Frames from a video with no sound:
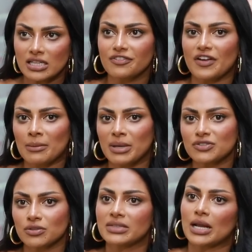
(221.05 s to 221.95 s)
The fan
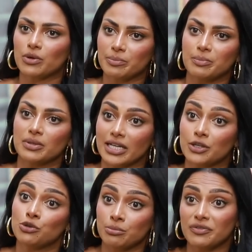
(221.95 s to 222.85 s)
base from that were people
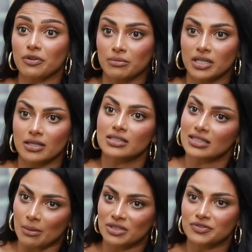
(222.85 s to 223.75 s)
that knew me from
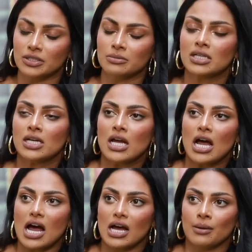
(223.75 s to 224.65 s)
the Tamil
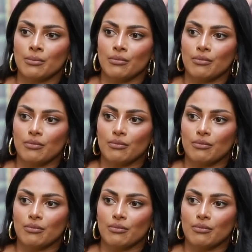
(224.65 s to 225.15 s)
film.